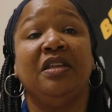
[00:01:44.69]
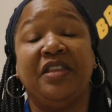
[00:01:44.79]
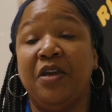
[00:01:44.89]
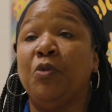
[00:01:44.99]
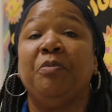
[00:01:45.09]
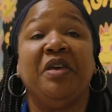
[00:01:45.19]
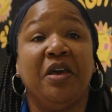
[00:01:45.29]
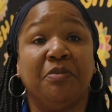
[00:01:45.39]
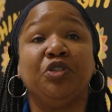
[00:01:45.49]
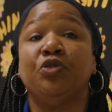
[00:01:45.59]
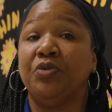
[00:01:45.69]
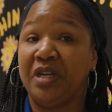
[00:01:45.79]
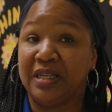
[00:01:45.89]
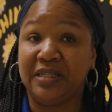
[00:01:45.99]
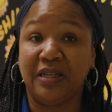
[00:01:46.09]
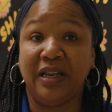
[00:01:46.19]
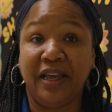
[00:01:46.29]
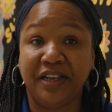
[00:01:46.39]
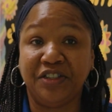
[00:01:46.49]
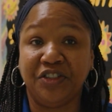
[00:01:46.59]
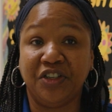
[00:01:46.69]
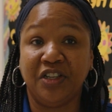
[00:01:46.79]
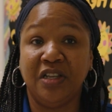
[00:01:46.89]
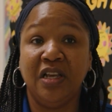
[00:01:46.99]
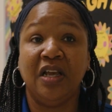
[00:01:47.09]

they will be able to read a selection